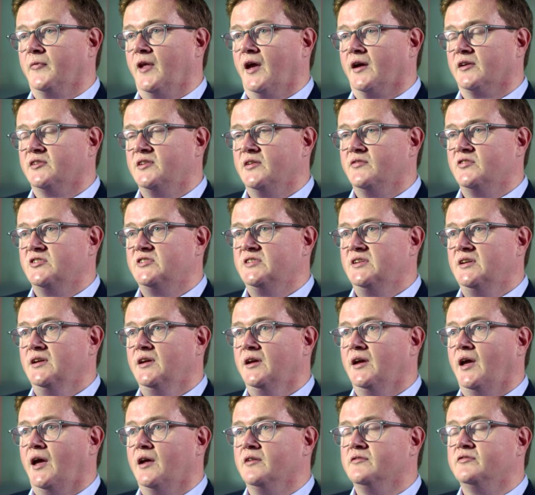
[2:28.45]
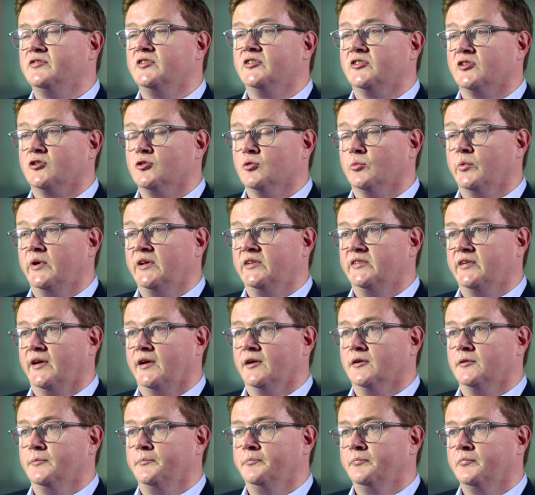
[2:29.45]
activity and physical
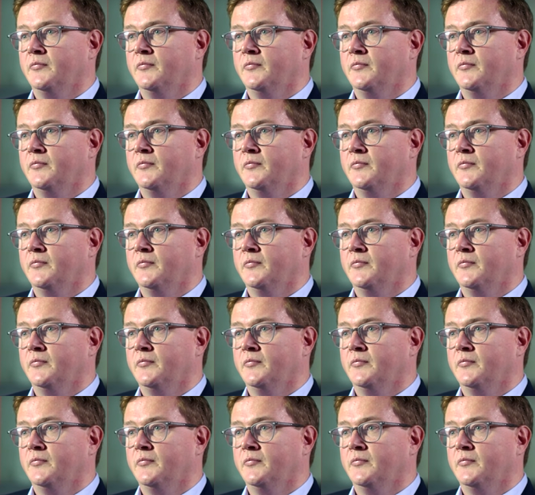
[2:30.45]
retail.